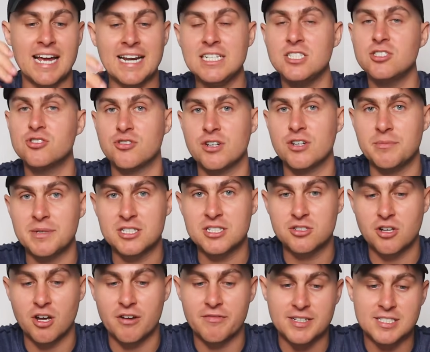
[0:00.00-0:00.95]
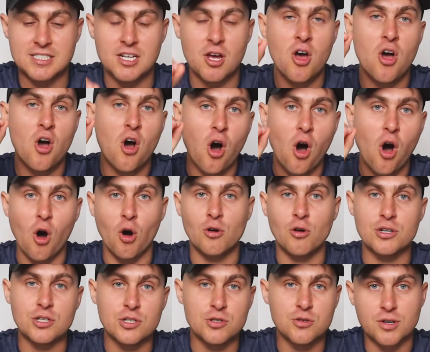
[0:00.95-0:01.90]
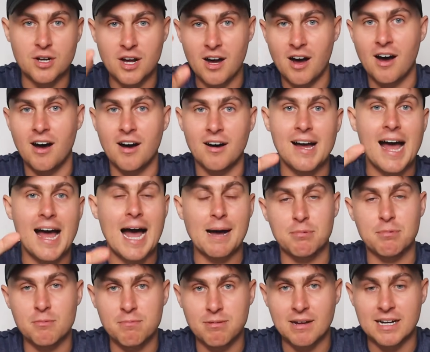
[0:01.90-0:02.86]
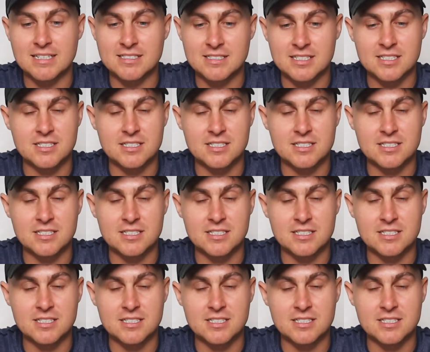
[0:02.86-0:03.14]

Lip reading: any streaming service on your car Apple Play